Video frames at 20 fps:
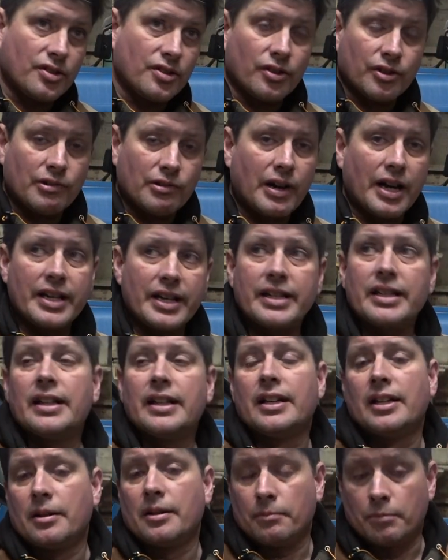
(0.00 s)
not great,
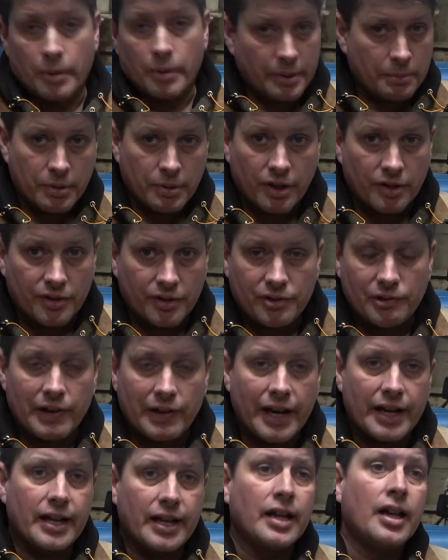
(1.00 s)
but we can put it on a
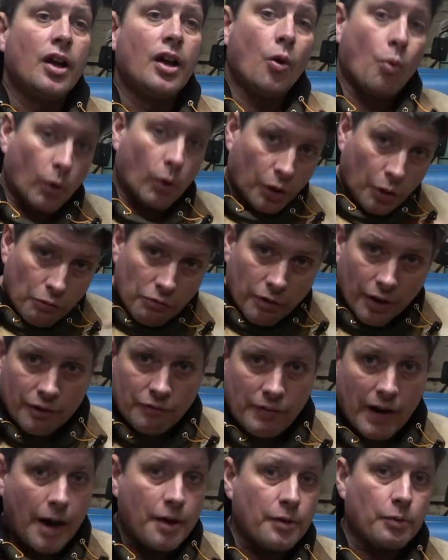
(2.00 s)
trailer. We'll go
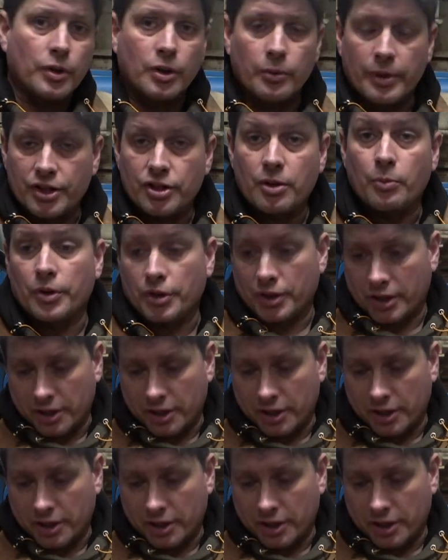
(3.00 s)
right round. We'll go inside.